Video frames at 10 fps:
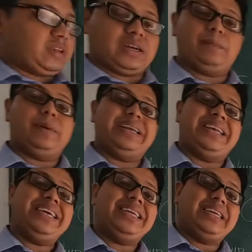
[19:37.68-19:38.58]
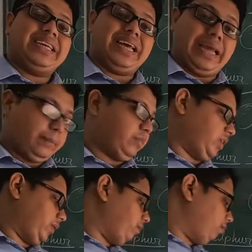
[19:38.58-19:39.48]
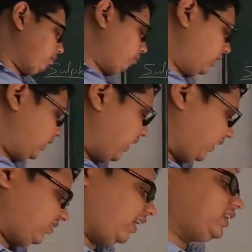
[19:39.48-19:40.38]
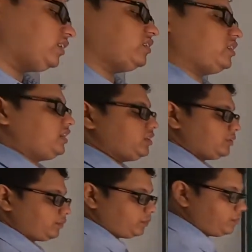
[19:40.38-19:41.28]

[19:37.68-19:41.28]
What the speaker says: completely empty, but in the excited state